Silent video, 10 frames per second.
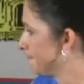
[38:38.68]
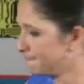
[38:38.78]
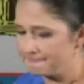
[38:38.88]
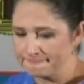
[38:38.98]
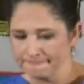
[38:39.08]

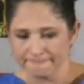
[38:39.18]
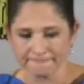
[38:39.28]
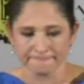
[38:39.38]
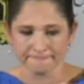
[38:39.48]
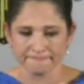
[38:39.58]
Great.
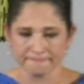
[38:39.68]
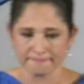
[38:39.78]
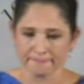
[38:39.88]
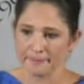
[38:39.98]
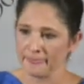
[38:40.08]
Okay, we have a
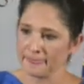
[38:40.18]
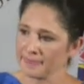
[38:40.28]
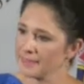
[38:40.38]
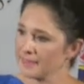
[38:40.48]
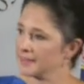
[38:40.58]
couple more
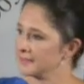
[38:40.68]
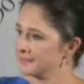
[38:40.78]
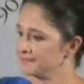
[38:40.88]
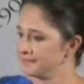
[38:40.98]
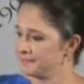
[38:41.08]

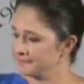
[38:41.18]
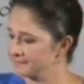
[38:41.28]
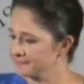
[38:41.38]
questions here.